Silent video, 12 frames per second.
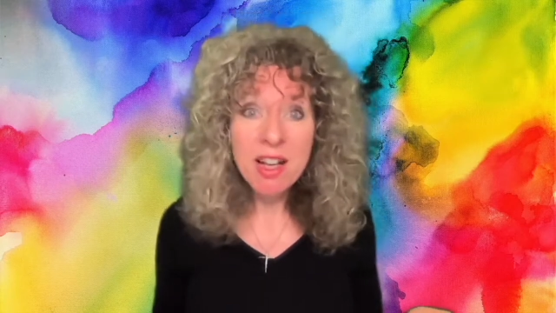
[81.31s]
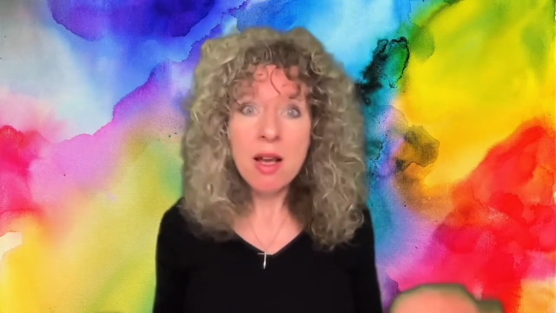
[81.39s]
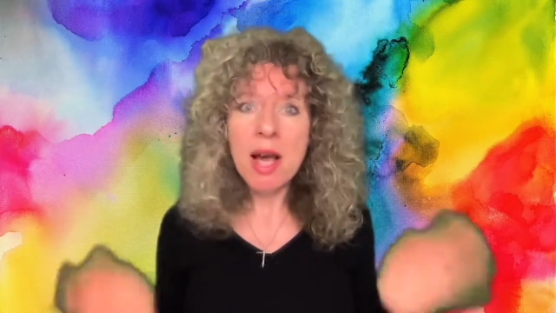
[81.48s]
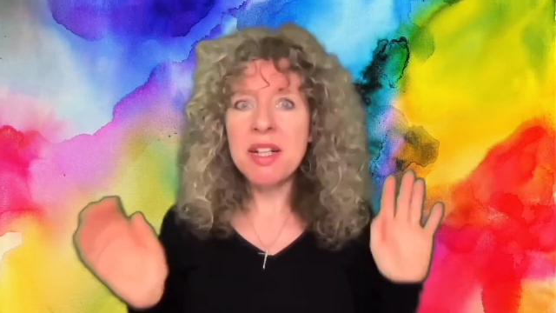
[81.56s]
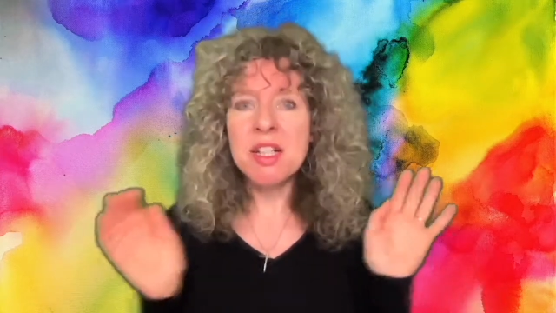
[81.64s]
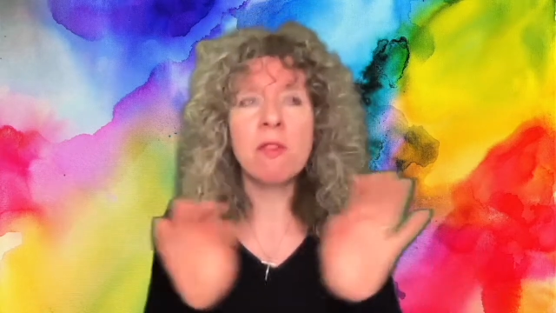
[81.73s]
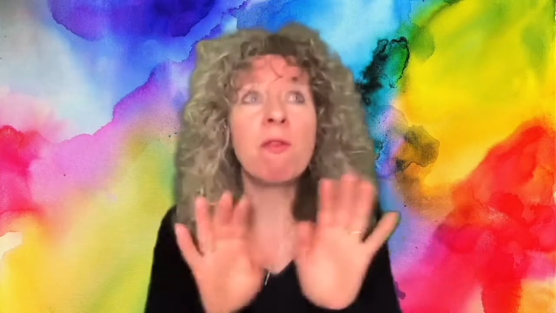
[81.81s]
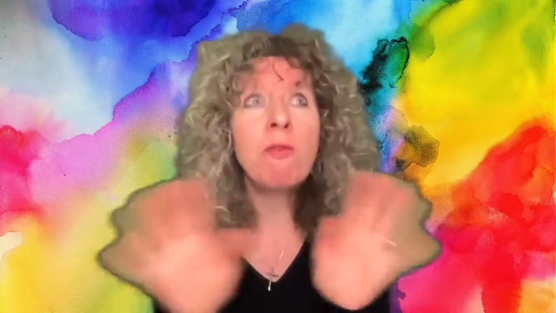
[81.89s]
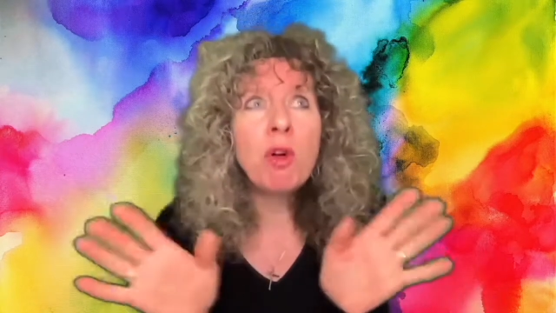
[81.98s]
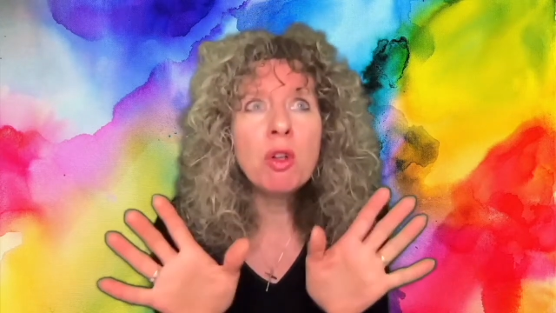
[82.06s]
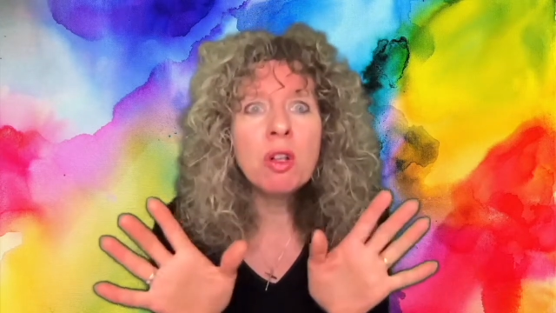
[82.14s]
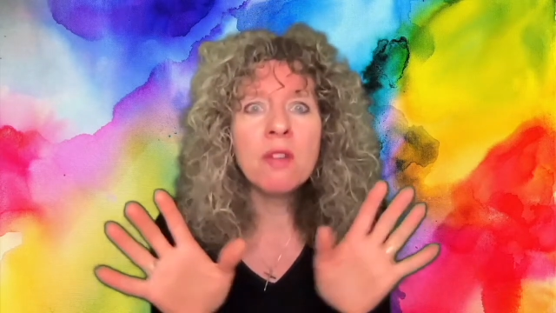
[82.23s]
And it's
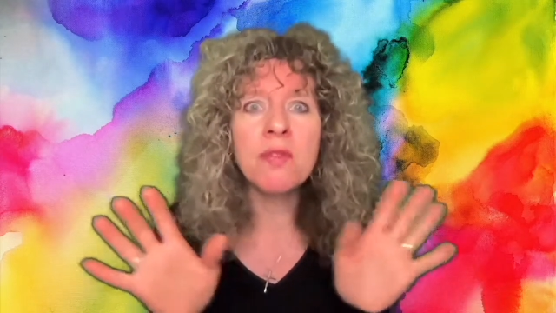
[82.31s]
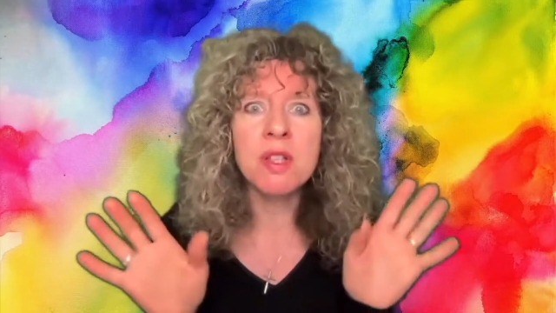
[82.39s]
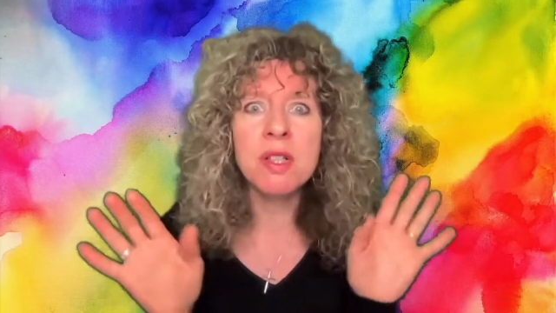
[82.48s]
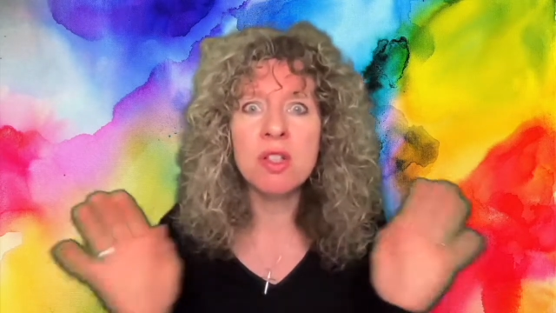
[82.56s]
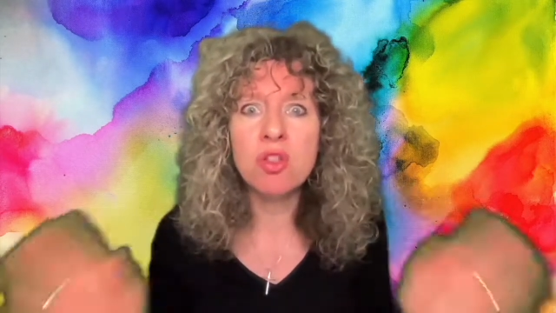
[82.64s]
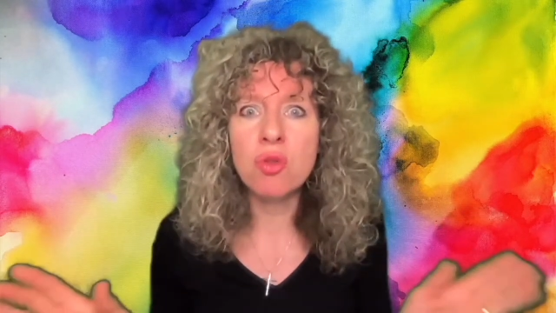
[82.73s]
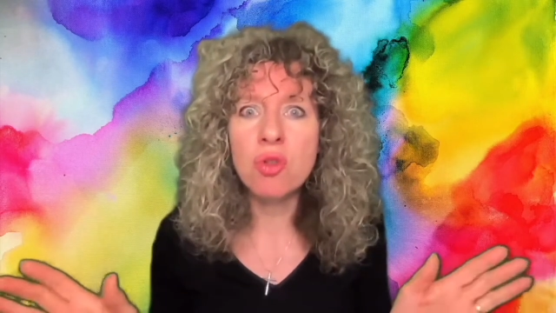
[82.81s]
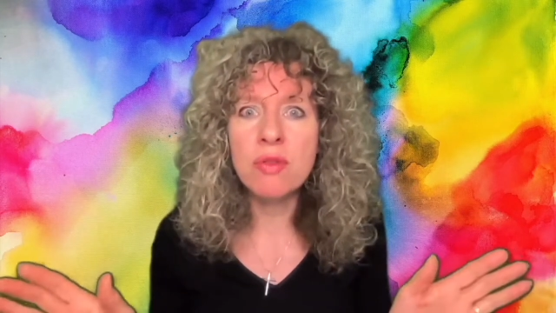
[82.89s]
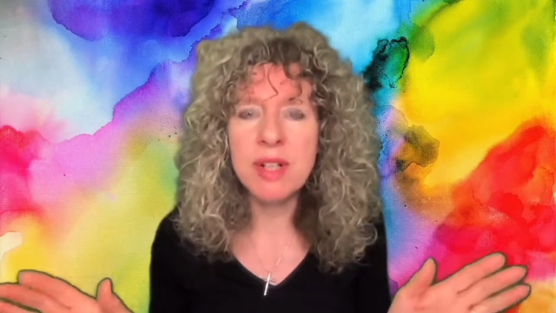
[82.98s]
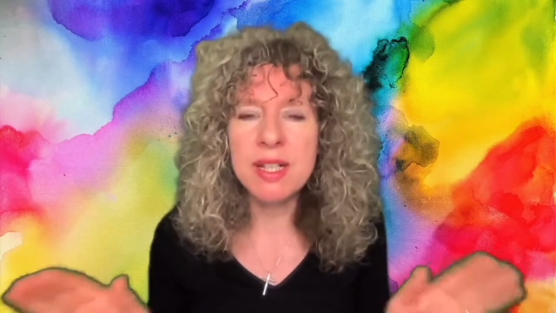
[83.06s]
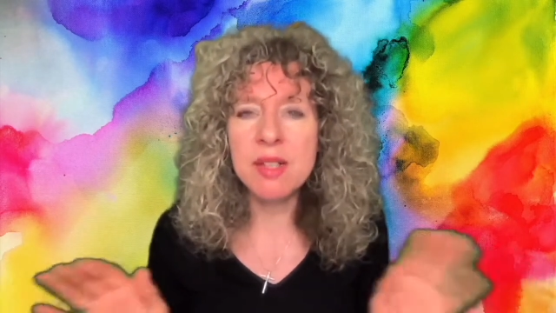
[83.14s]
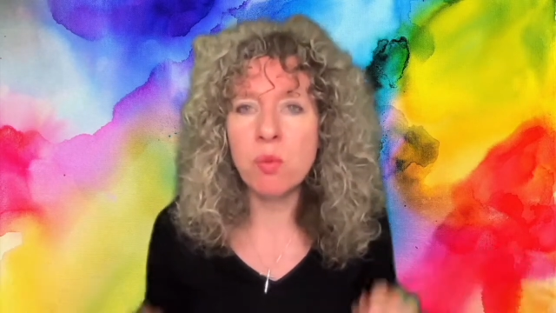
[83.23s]
full of the
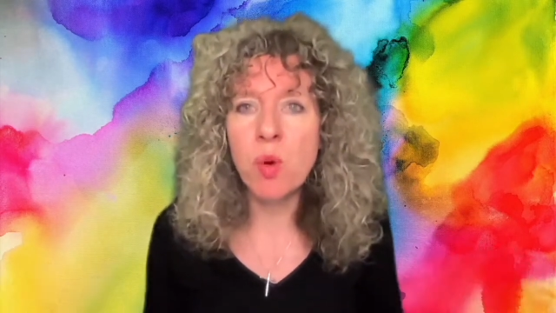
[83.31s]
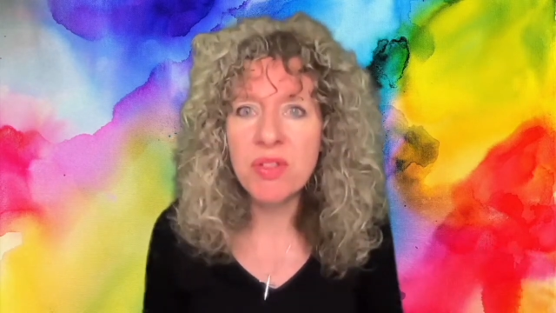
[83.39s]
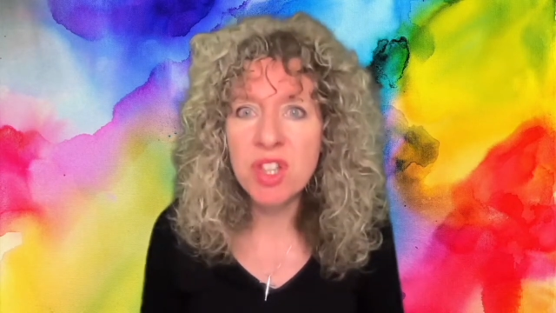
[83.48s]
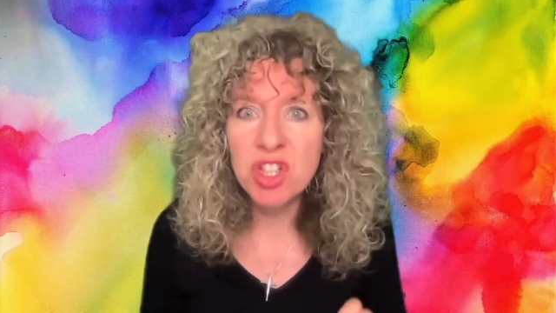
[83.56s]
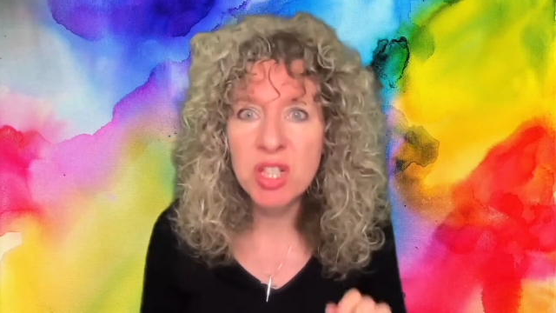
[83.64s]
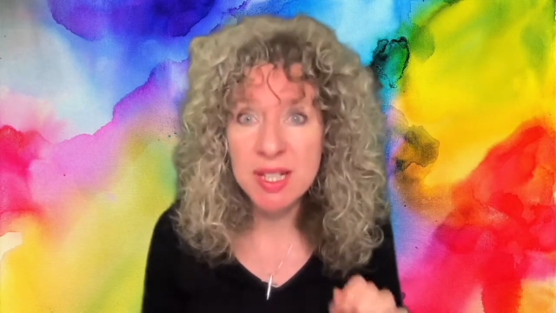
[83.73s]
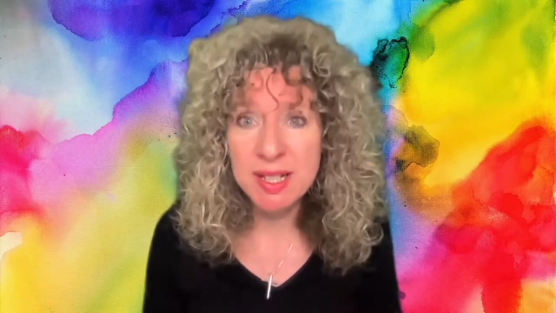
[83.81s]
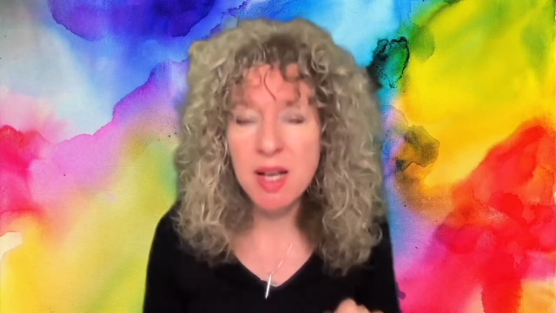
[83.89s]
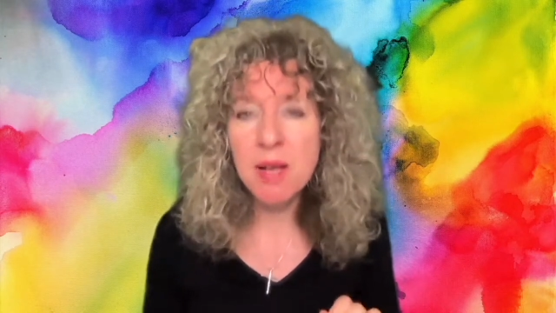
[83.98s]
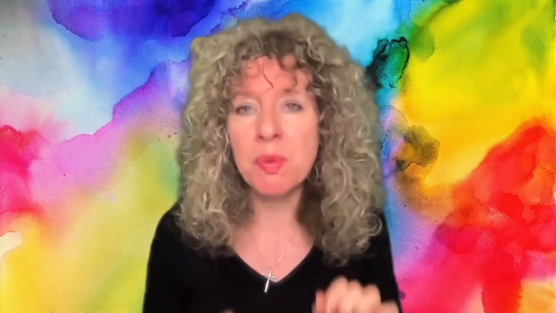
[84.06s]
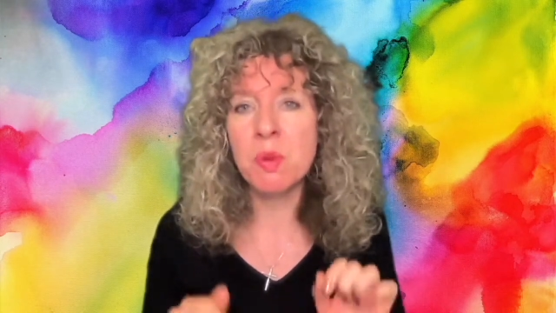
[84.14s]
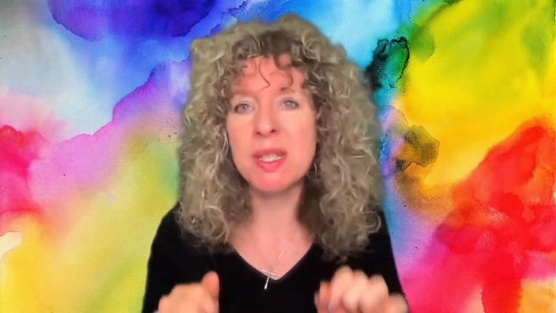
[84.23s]
stories of what the
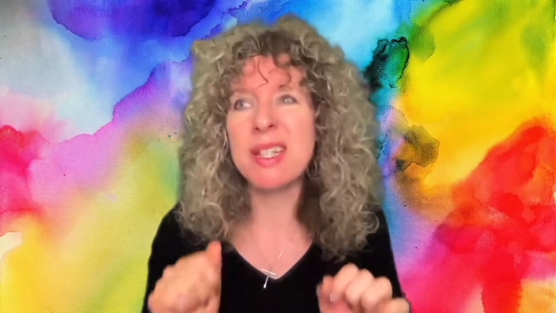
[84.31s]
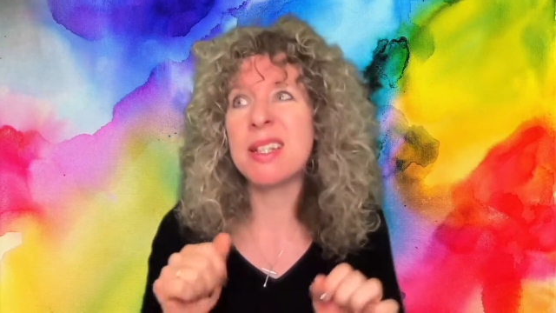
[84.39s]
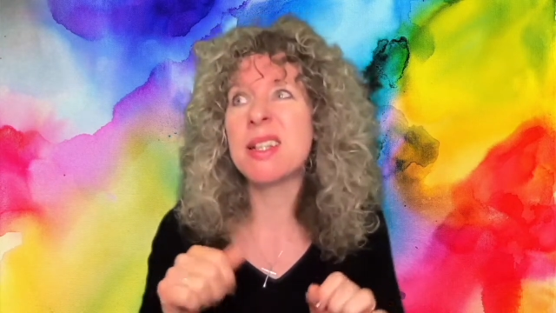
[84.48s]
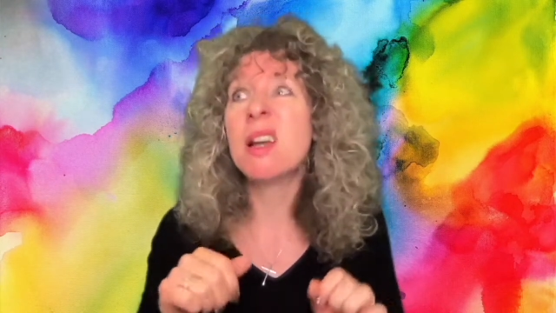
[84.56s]
disciples did